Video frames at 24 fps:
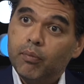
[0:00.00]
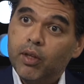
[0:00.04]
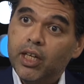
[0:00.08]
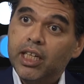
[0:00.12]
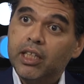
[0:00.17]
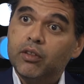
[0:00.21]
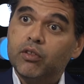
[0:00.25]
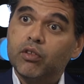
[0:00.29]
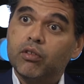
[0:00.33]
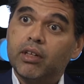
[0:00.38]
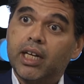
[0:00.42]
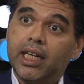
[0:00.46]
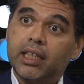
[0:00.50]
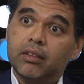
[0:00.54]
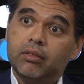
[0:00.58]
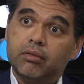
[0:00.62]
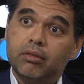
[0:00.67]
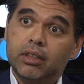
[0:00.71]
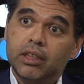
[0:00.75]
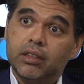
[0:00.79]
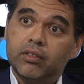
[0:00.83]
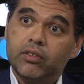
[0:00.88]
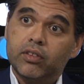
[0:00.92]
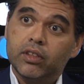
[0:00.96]
interact
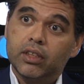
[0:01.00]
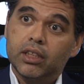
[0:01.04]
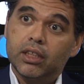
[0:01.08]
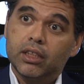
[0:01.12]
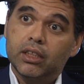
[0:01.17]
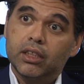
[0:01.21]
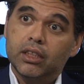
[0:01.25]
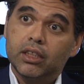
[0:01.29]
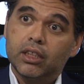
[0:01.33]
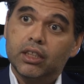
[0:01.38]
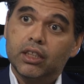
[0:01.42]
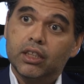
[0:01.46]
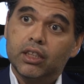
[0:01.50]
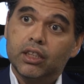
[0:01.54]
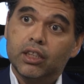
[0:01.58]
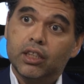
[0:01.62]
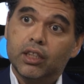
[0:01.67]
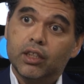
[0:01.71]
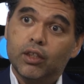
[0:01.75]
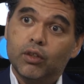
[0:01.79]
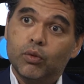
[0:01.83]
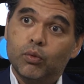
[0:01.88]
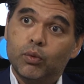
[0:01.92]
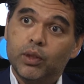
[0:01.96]
with
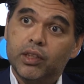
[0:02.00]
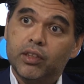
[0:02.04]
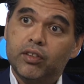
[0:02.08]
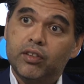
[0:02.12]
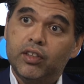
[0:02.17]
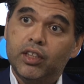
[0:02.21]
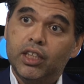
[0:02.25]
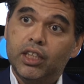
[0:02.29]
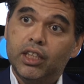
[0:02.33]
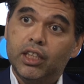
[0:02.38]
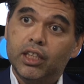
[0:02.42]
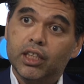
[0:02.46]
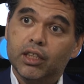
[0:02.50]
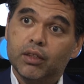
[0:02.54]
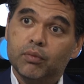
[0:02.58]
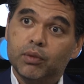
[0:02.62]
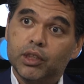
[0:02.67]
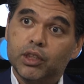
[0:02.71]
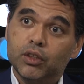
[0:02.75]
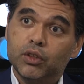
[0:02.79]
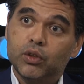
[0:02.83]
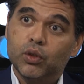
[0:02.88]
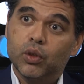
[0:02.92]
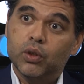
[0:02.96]

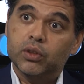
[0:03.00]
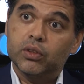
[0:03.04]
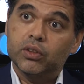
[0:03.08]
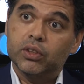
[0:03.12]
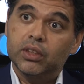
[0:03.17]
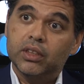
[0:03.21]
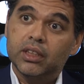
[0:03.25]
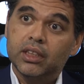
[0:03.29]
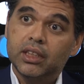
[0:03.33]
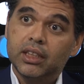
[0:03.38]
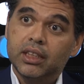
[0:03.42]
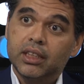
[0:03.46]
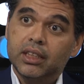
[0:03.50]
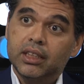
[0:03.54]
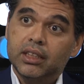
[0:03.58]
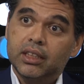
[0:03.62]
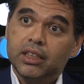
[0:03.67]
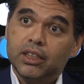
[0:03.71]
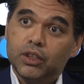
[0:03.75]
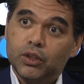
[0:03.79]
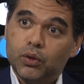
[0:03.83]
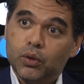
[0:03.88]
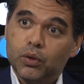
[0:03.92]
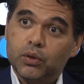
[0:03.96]
the doctor,
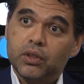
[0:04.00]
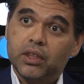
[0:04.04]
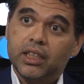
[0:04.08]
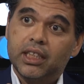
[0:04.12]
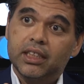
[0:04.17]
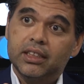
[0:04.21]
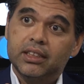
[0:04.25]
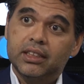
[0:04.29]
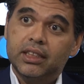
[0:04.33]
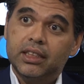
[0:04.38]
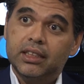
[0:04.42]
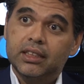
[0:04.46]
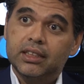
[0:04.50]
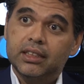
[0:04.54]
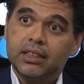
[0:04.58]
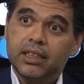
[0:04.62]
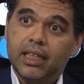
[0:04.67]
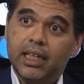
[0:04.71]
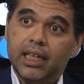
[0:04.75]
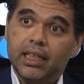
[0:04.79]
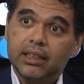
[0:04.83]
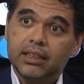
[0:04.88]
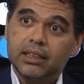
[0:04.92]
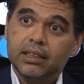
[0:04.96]
and the doctor can see the
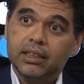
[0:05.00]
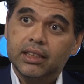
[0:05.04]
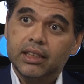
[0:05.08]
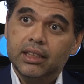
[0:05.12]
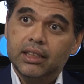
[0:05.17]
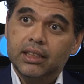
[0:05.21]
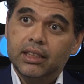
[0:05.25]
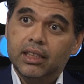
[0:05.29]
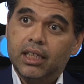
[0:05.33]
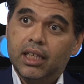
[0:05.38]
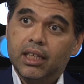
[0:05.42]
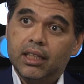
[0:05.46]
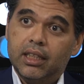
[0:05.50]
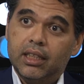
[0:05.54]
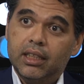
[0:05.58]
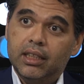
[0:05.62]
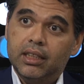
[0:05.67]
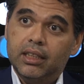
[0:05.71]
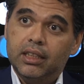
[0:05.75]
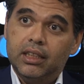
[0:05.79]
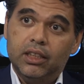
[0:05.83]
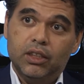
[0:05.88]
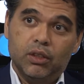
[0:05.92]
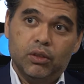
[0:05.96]
stats. I
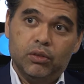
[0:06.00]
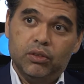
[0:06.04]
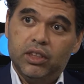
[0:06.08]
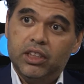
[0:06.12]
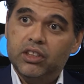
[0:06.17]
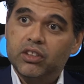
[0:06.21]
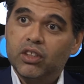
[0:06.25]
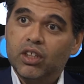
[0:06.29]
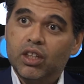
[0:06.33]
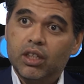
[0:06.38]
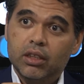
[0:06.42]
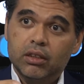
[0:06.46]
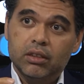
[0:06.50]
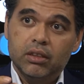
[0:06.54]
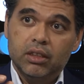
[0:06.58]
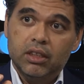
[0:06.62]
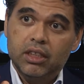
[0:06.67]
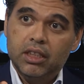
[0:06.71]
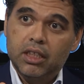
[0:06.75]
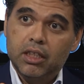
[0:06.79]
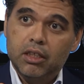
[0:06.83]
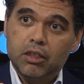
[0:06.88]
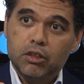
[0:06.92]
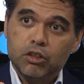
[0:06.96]
think these are
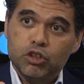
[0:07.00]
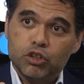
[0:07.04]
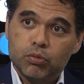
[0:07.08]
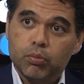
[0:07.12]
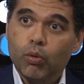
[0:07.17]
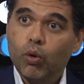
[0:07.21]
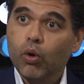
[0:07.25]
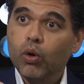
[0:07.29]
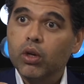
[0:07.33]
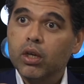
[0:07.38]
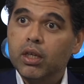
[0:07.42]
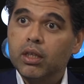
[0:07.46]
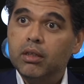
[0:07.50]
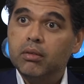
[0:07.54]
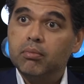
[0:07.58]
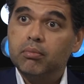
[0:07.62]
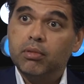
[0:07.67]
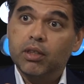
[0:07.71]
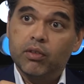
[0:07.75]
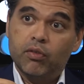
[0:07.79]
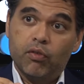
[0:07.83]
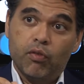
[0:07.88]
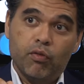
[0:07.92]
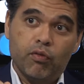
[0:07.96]
smaller
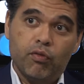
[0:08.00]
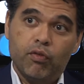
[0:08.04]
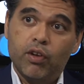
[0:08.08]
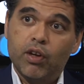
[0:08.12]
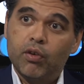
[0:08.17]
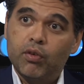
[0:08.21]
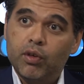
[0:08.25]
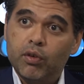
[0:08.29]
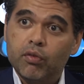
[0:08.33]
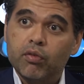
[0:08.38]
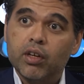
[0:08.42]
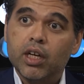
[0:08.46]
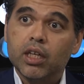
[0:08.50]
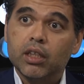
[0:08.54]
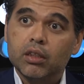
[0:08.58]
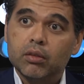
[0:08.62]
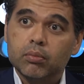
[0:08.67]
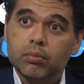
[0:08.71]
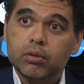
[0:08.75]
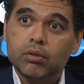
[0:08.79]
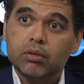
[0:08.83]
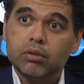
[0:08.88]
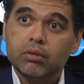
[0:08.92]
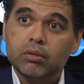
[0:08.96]
but very
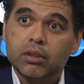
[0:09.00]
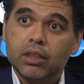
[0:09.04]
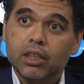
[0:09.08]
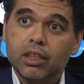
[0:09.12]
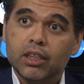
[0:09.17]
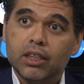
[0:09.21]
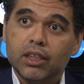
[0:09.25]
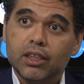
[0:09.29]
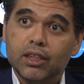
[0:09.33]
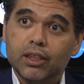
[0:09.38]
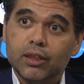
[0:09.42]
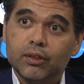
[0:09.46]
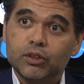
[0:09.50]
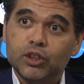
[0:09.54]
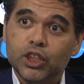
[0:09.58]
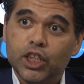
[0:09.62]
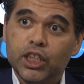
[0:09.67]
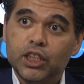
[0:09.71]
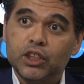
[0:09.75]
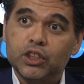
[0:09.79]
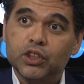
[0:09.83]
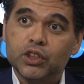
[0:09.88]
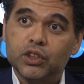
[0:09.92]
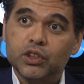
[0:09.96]
valuable
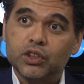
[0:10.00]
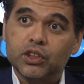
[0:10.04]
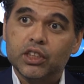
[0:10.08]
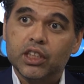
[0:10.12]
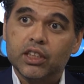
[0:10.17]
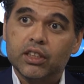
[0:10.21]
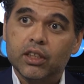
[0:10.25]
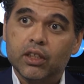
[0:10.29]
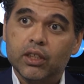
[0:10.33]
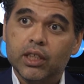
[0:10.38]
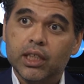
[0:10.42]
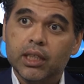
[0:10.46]
changes that are